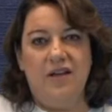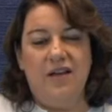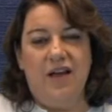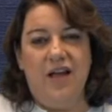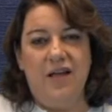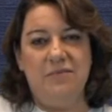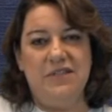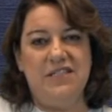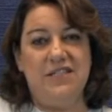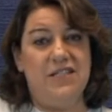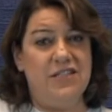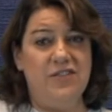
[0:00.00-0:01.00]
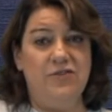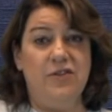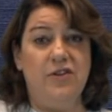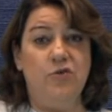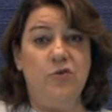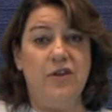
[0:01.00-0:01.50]
Hi, I'm Miss Liz from
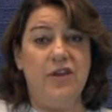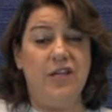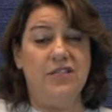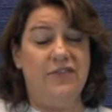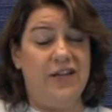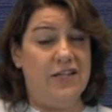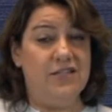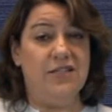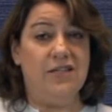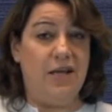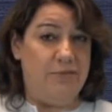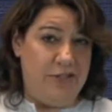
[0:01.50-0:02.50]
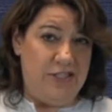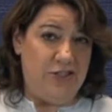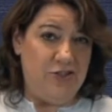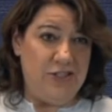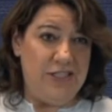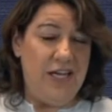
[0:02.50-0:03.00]
the North Las Vegas Library
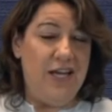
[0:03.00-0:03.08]
District.